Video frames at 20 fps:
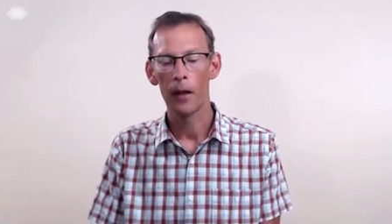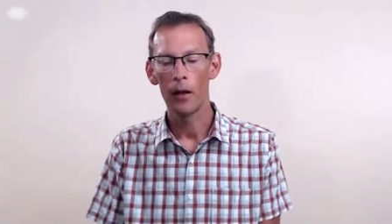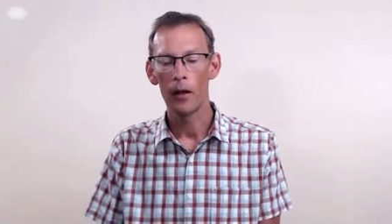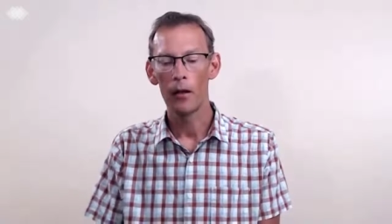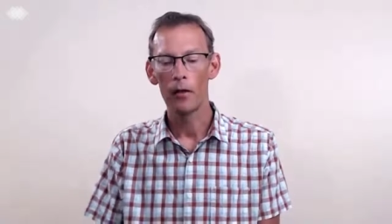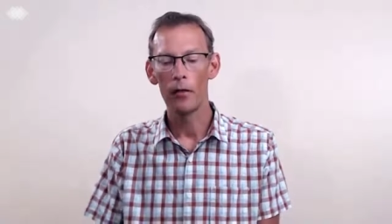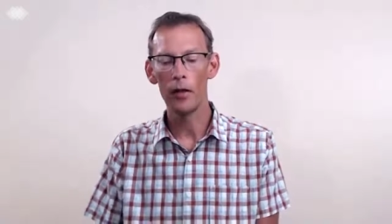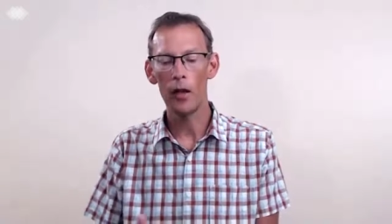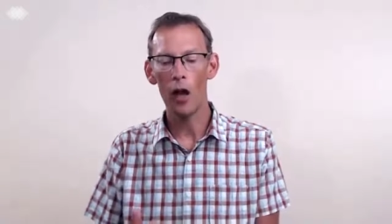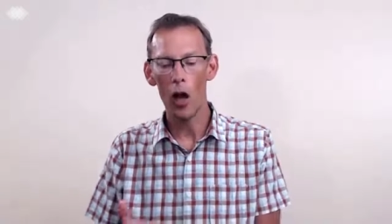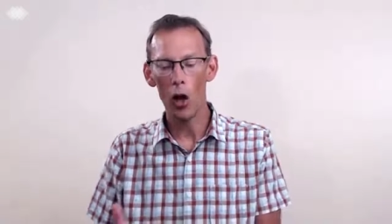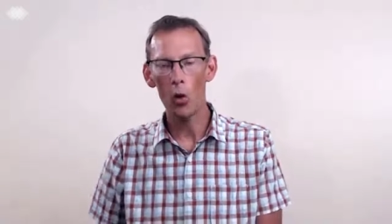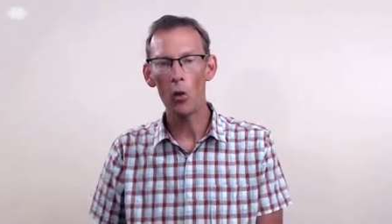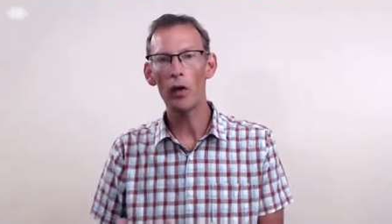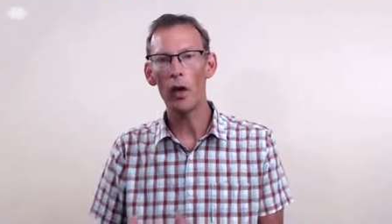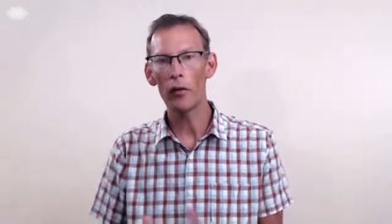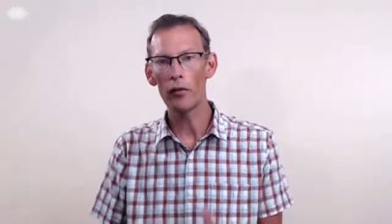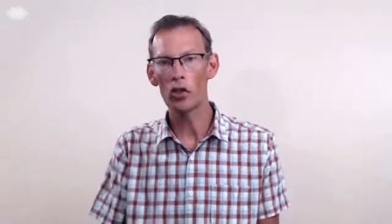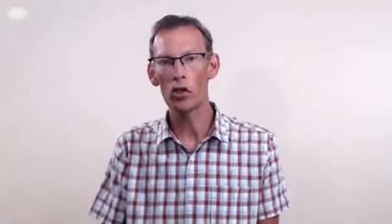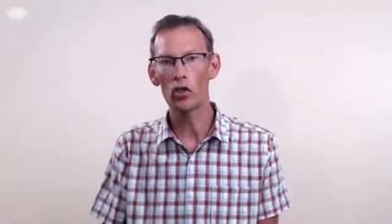The only
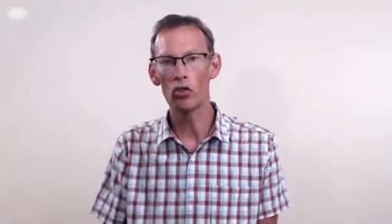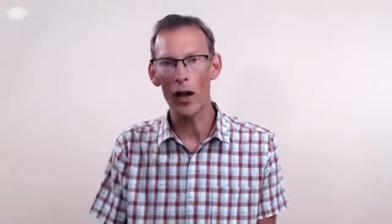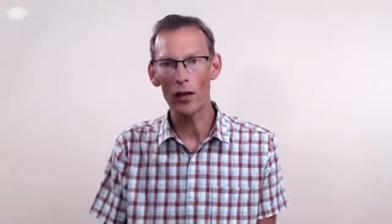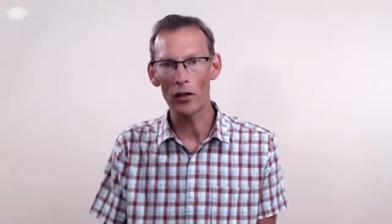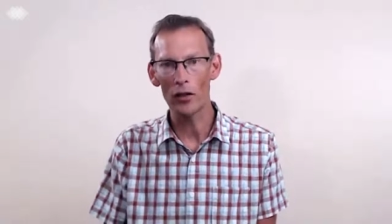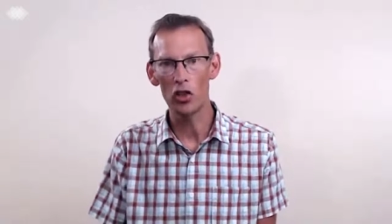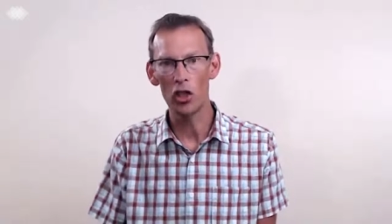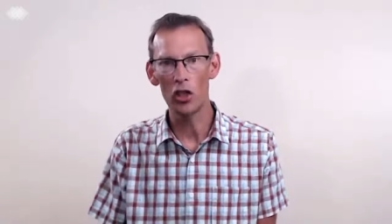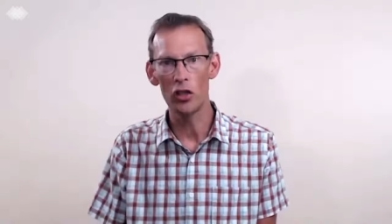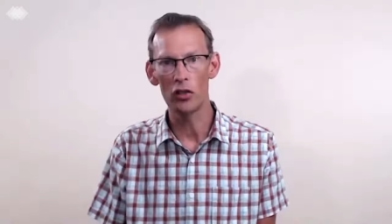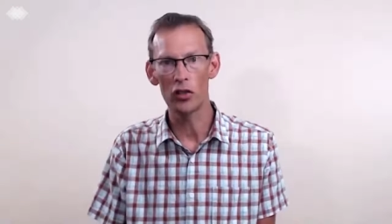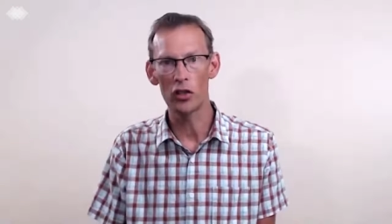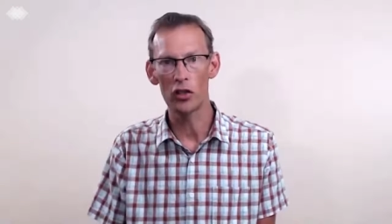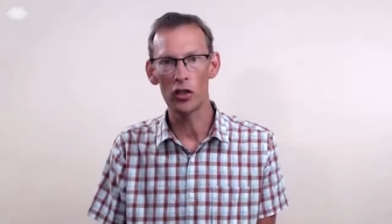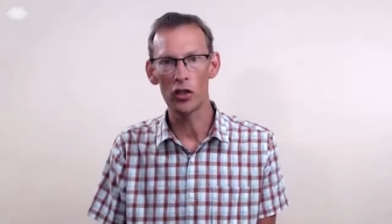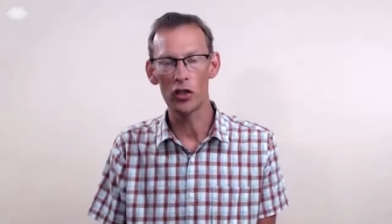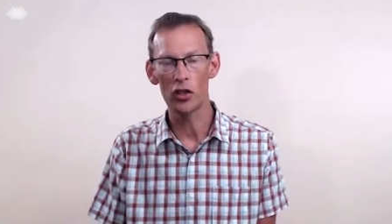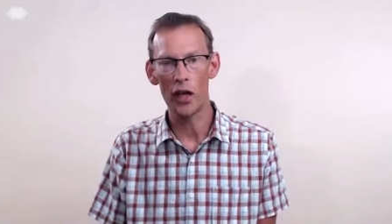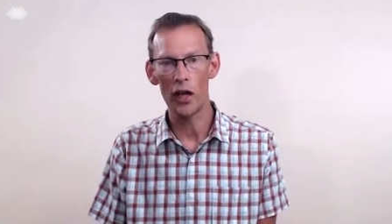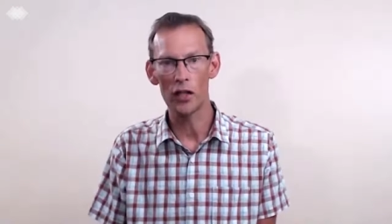other strategy that's
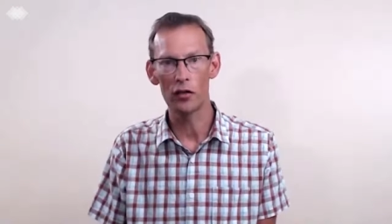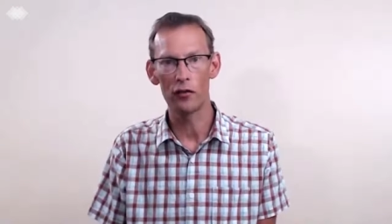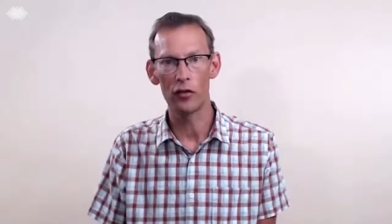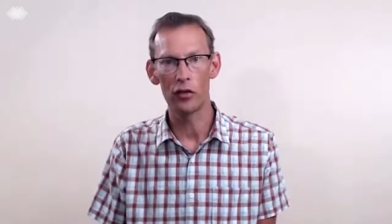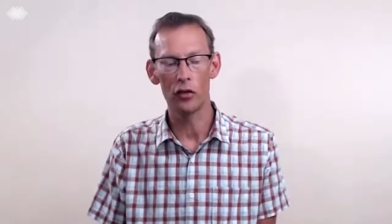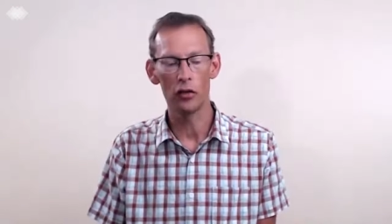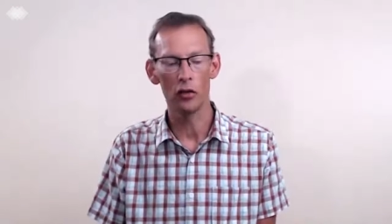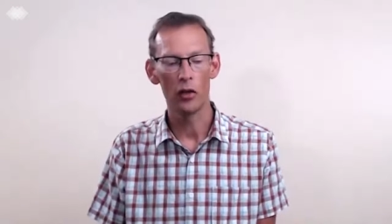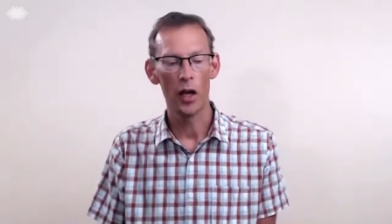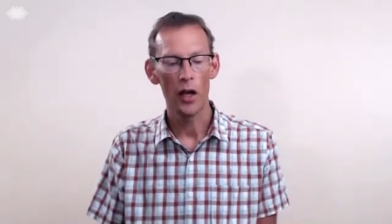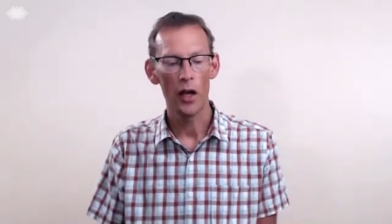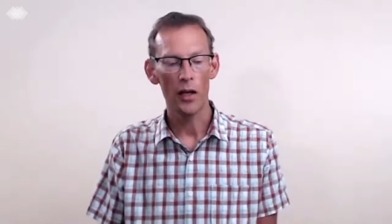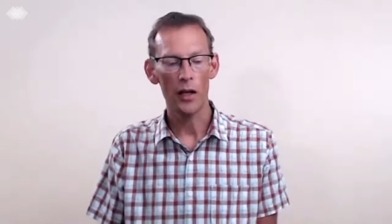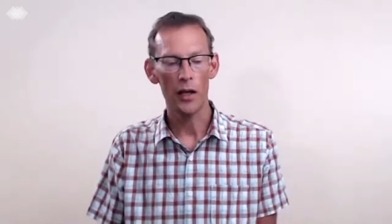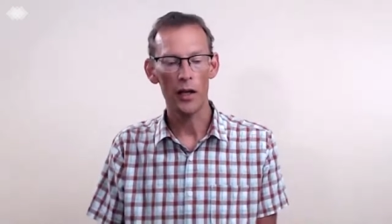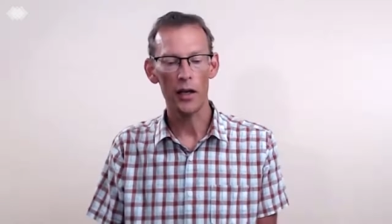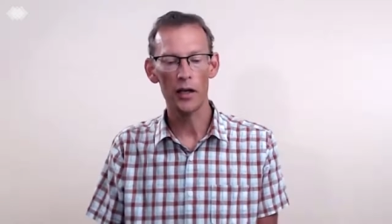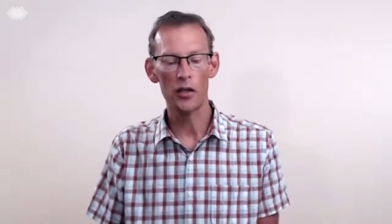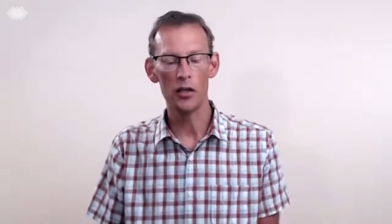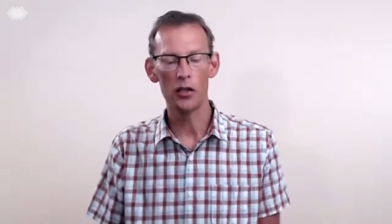successful
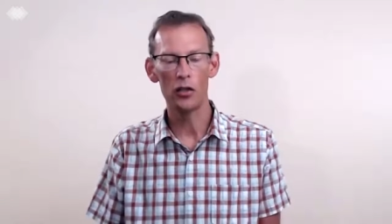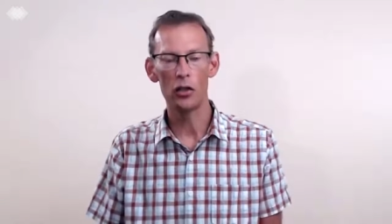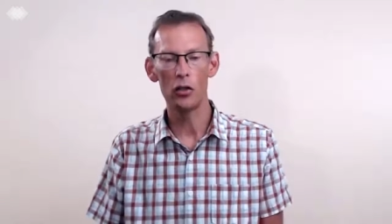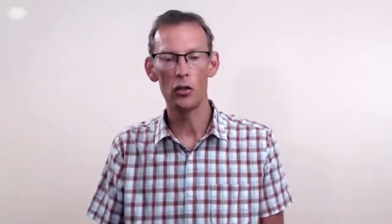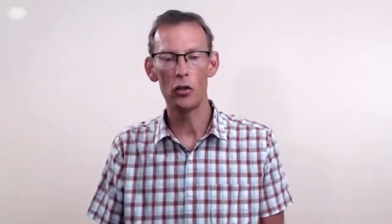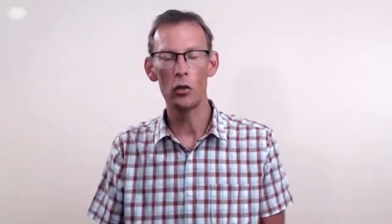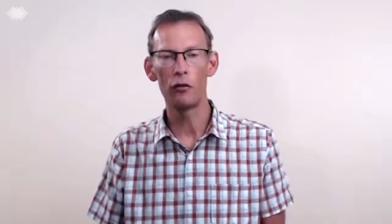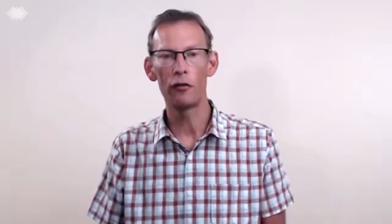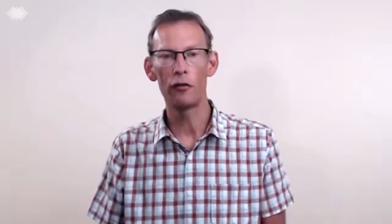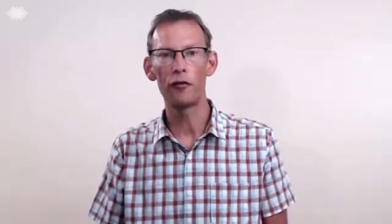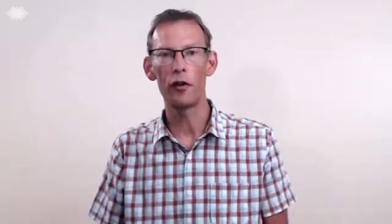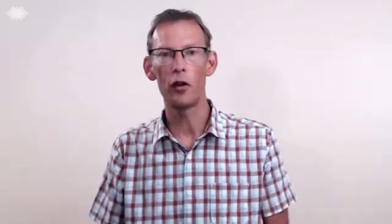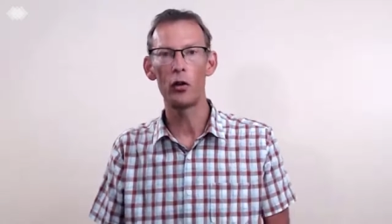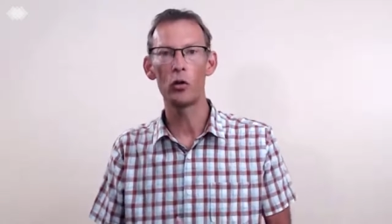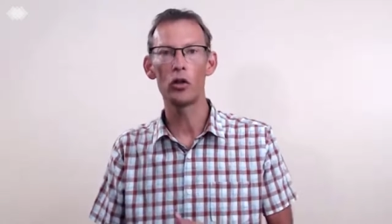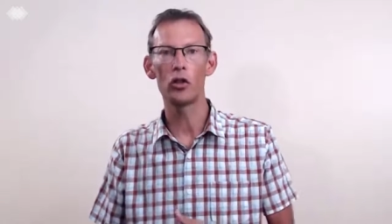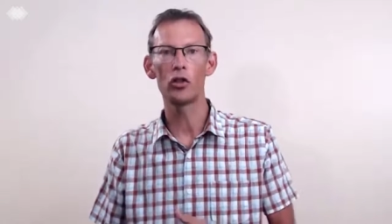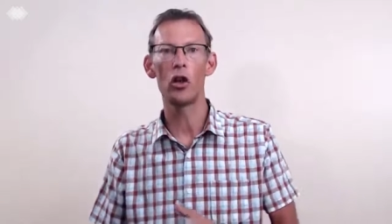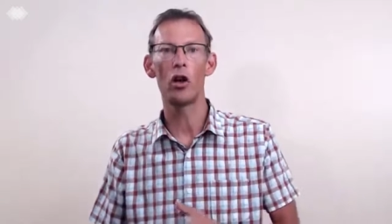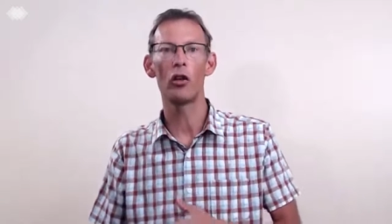is to
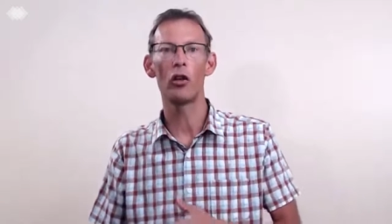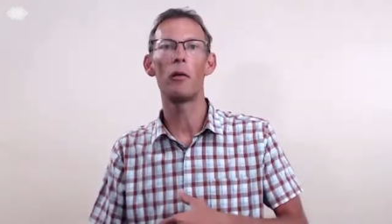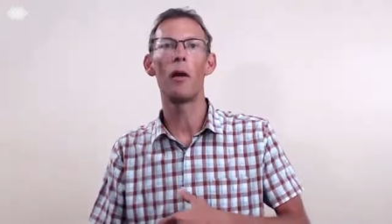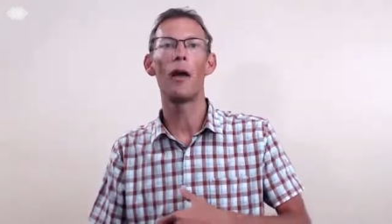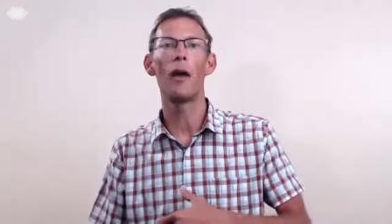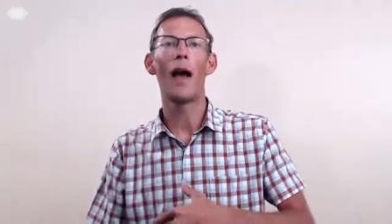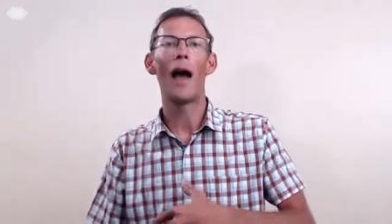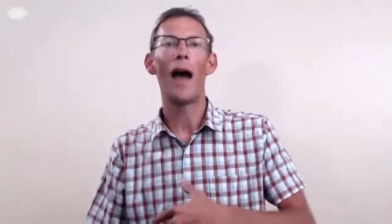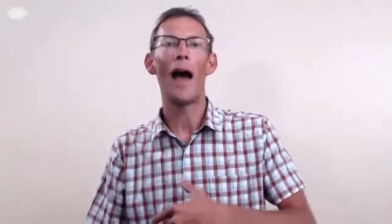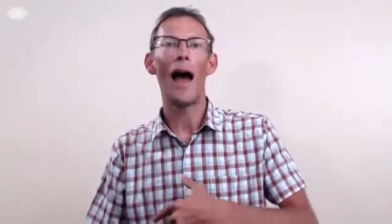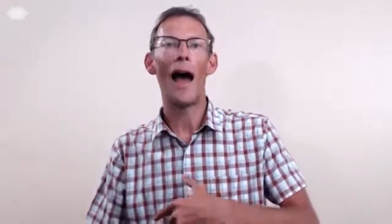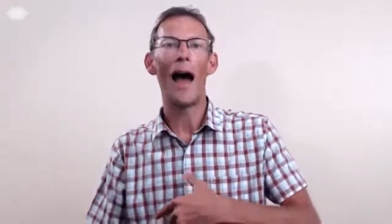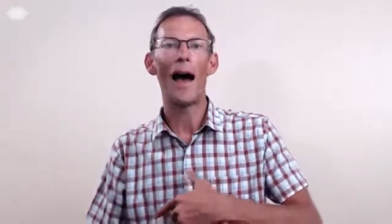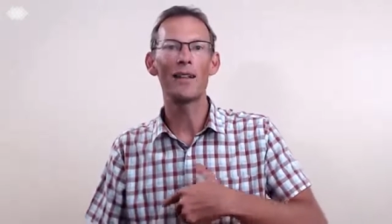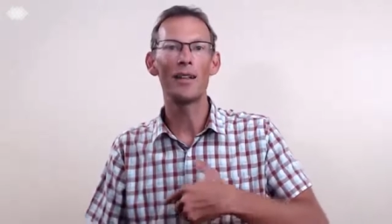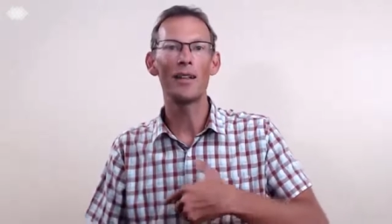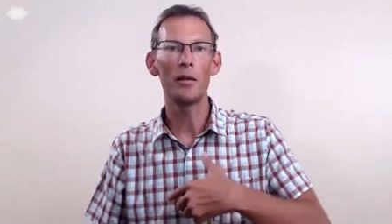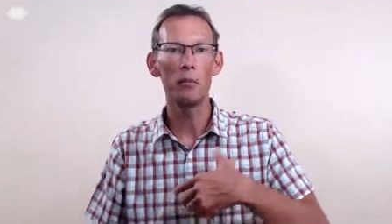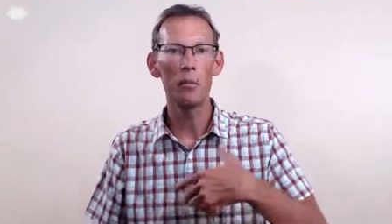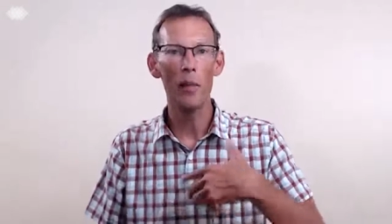focus on
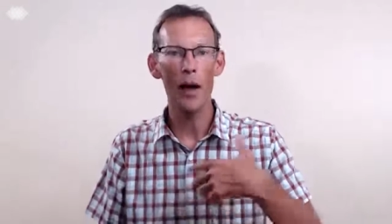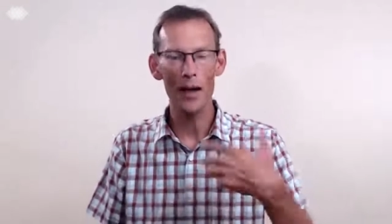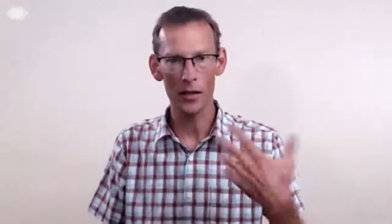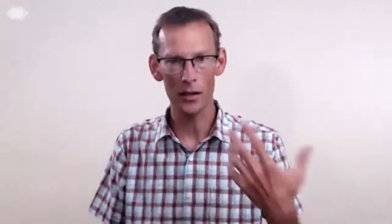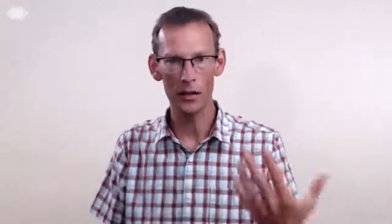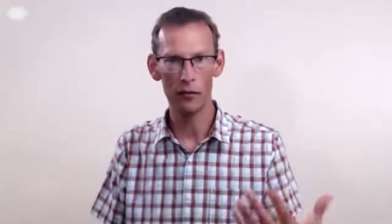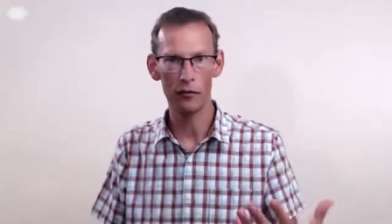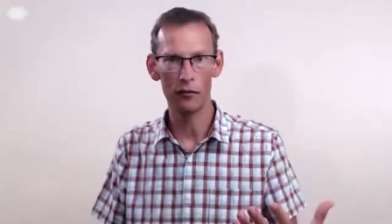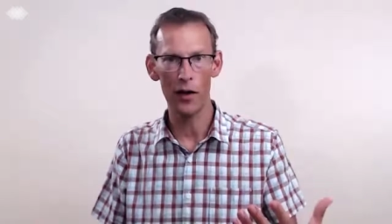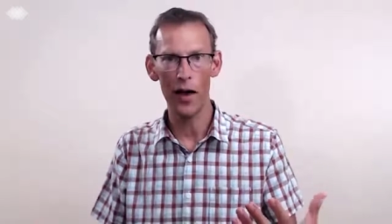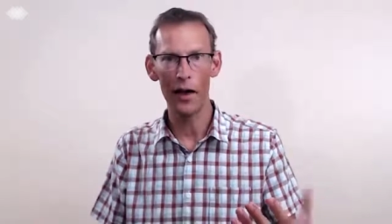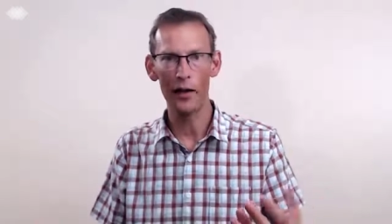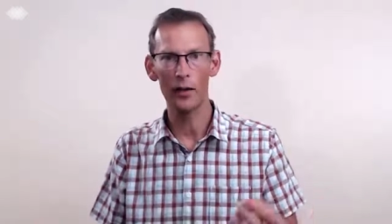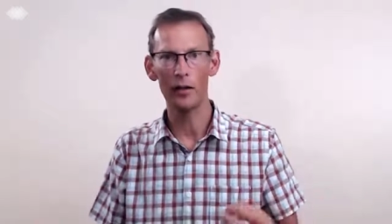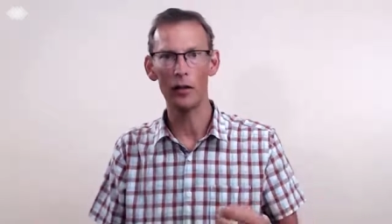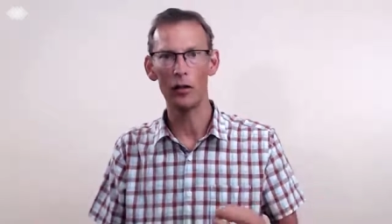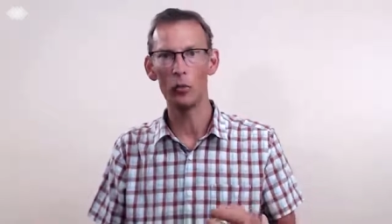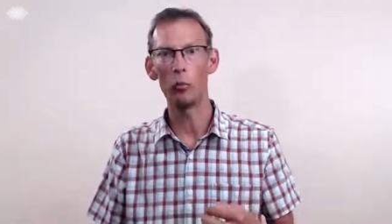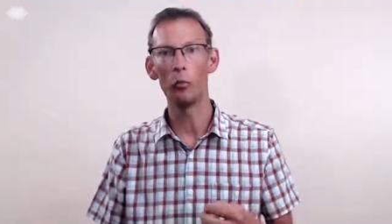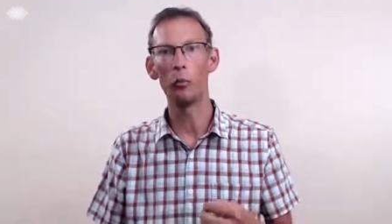adding massive
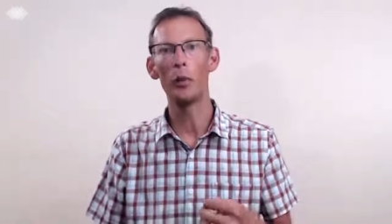value,